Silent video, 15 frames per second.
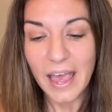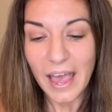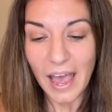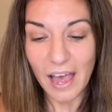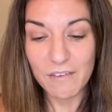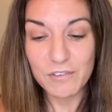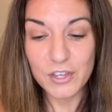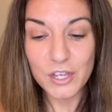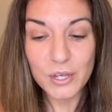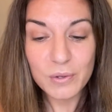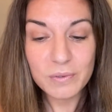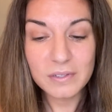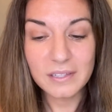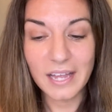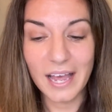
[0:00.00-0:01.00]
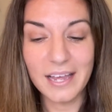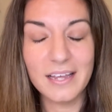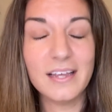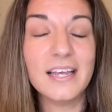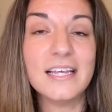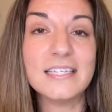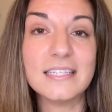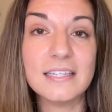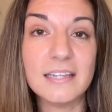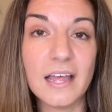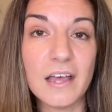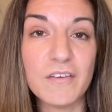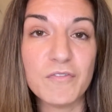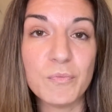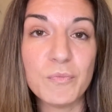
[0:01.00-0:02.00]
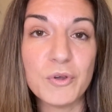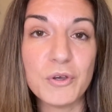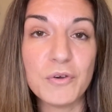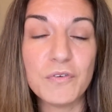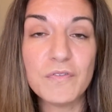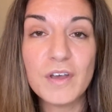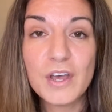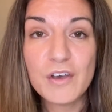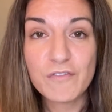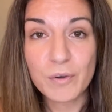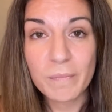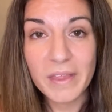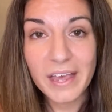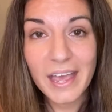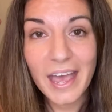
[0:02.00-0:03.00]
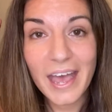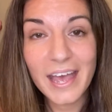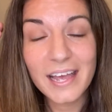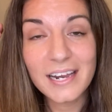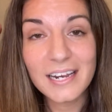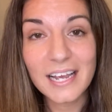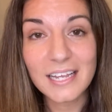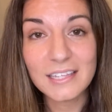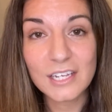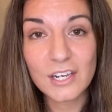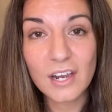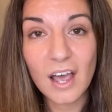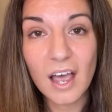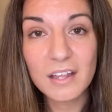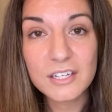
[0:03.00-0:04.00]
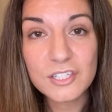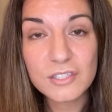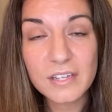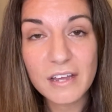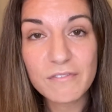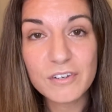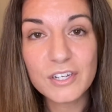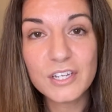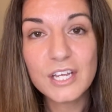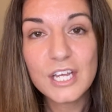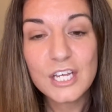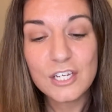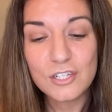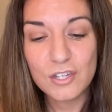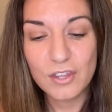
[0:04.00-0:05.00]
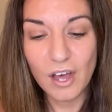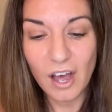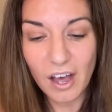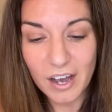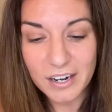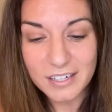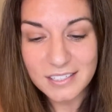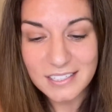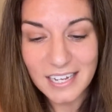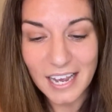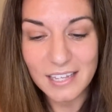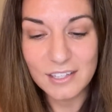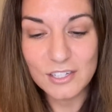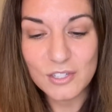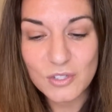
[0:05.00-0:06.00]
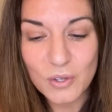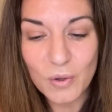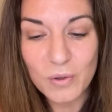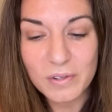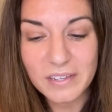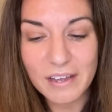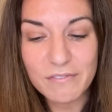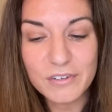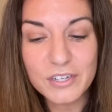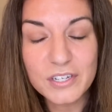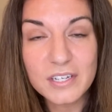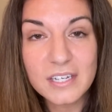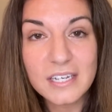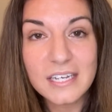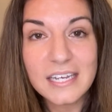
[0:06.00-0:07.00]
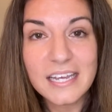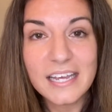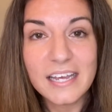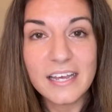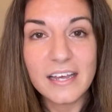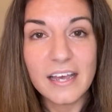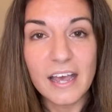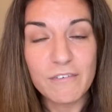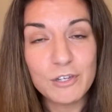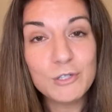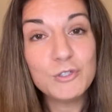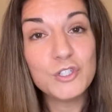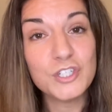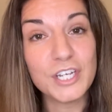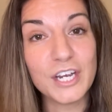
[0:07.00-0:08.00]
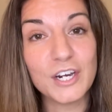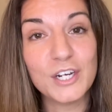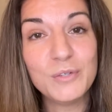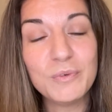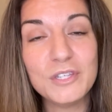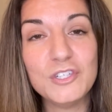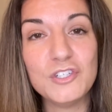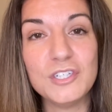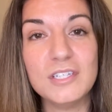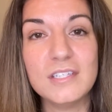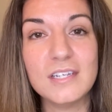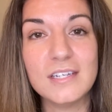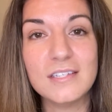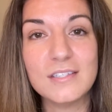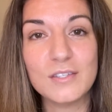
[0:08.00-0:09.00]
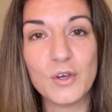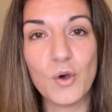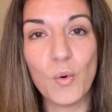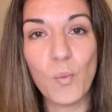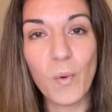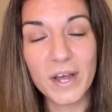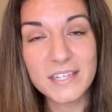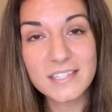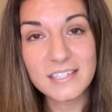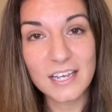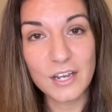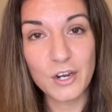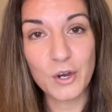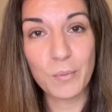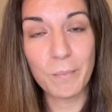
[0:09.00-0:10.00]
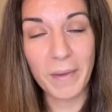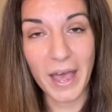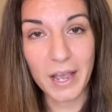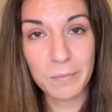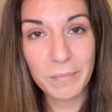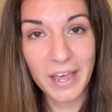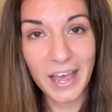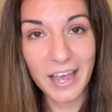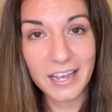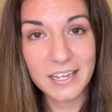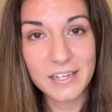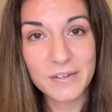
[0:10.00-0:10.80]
Have you let his love move from the head and the knowledge level to the heart and the soul level? Have you shared with Jesus what's in your backpack?